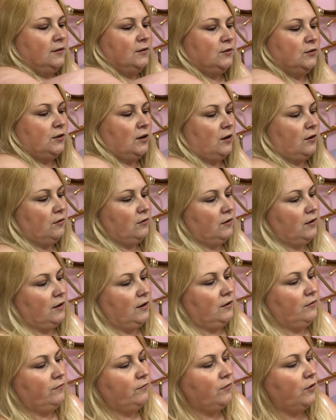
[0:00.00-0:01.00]
So
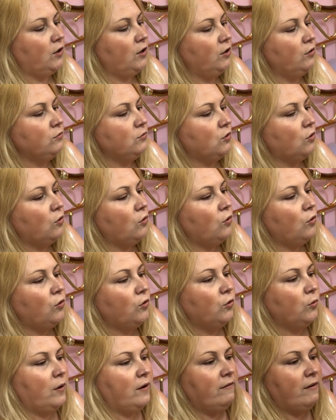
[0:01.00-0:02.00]
it follows
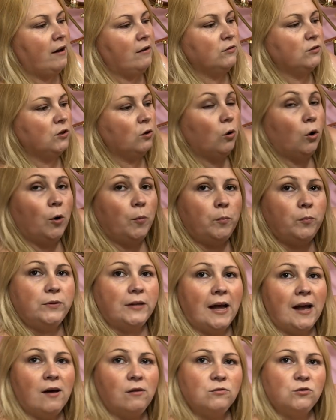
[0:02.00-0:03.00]
all the way around. So up,
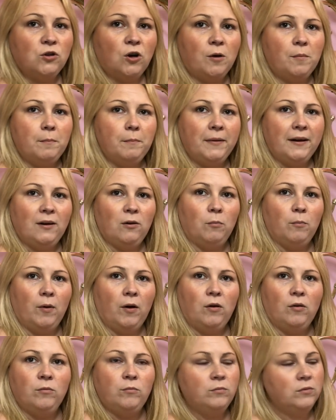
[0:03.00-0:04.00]
down, top, middle,
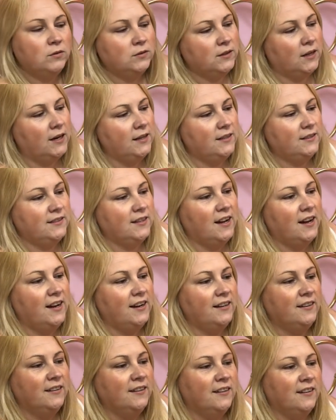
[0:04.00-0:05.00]
bottom, side to
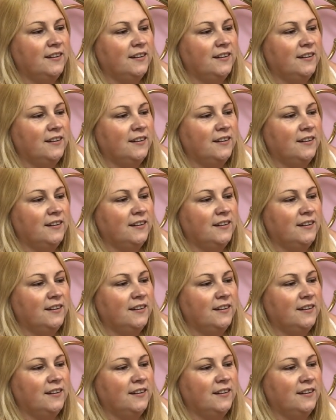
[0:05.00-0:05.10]
side.